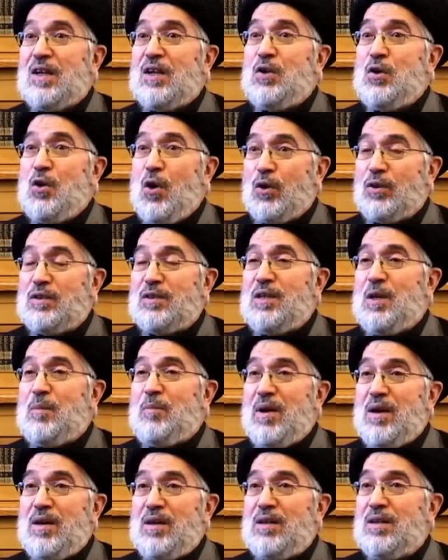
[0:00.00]
not
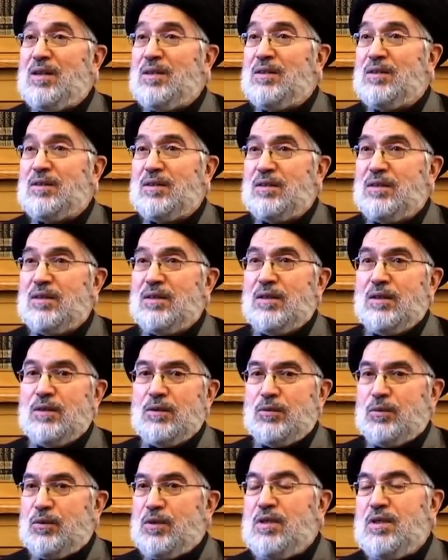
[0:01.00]
dependent
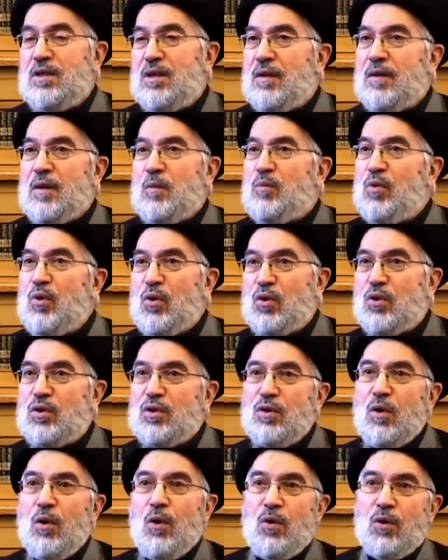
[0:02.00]
to reading the book
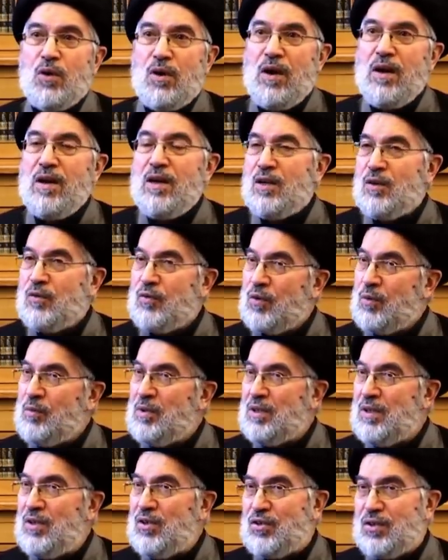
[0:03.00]
or learning from
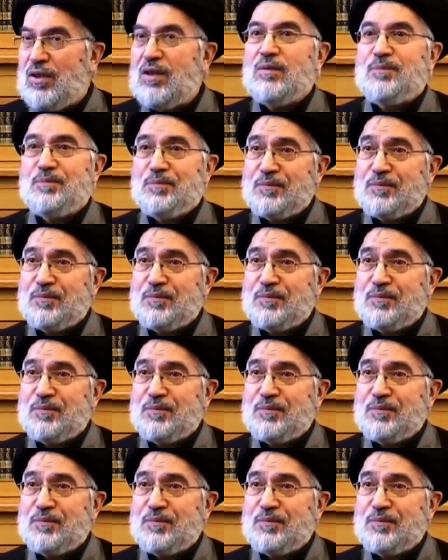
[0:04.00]
a teacher.